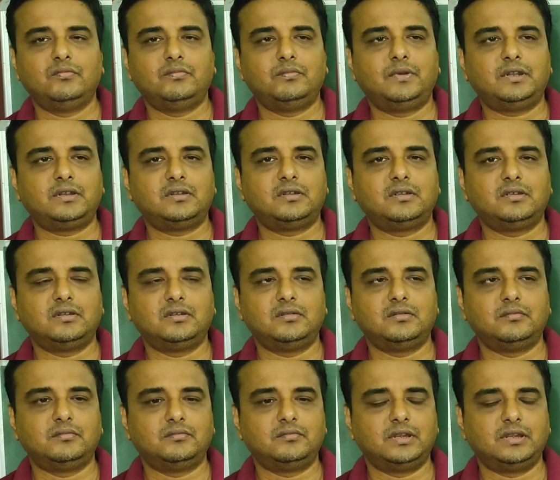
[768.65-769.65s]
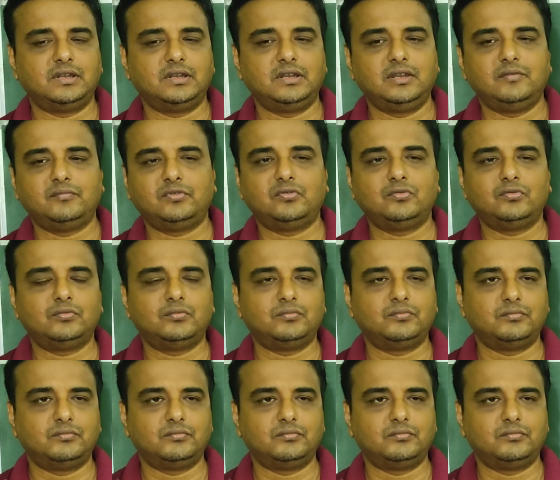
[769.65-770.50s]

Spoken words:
but and he had to